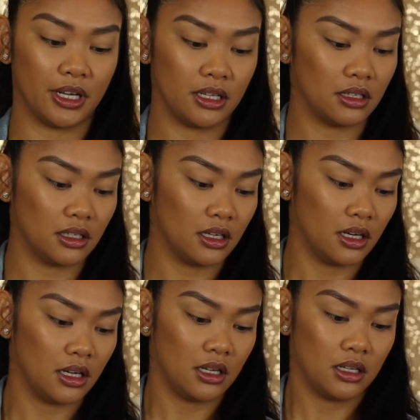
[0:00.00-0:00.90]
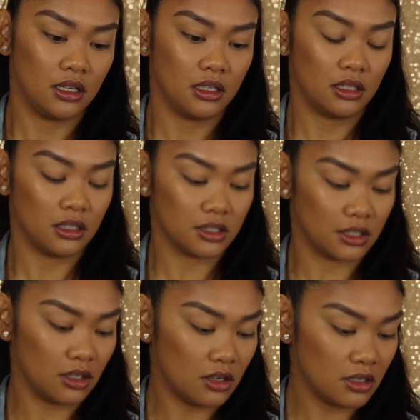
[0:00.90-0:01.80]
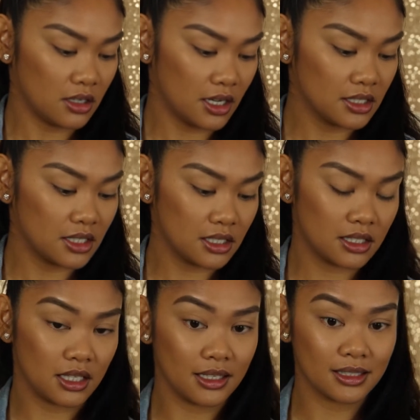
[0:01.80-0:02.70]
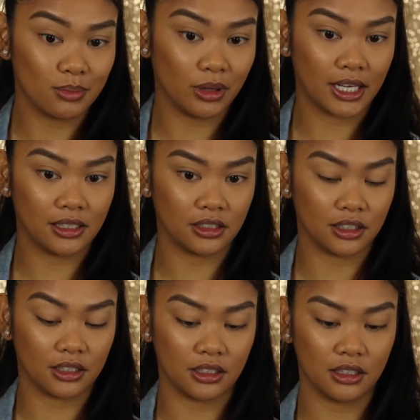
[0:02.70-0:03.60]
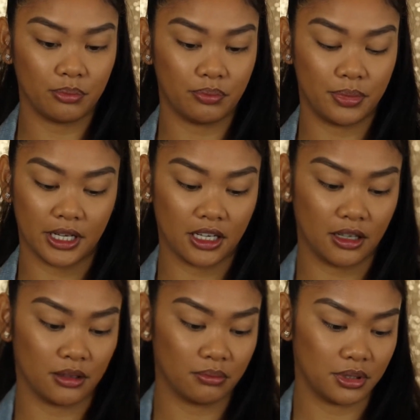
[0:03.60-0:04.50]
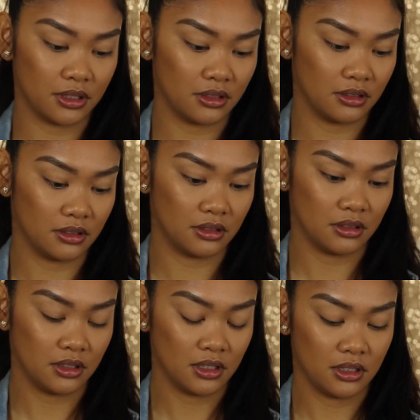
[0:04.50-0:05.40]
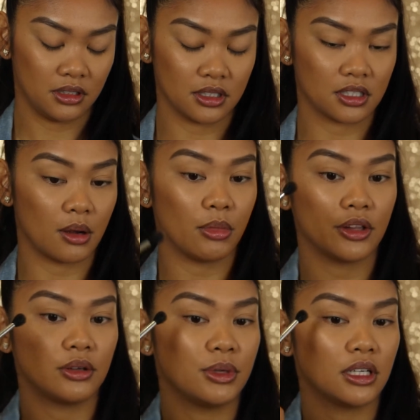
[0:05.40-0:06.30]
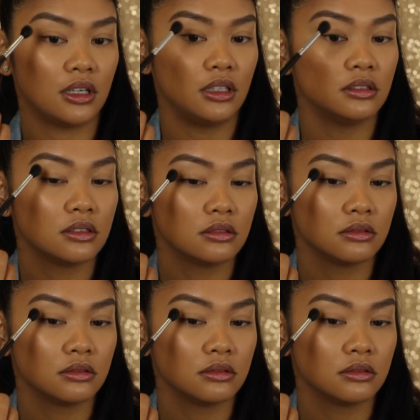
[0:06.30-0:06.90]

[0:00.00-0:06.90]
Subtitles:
but as long as these things blend good, pickup does not bother me at all.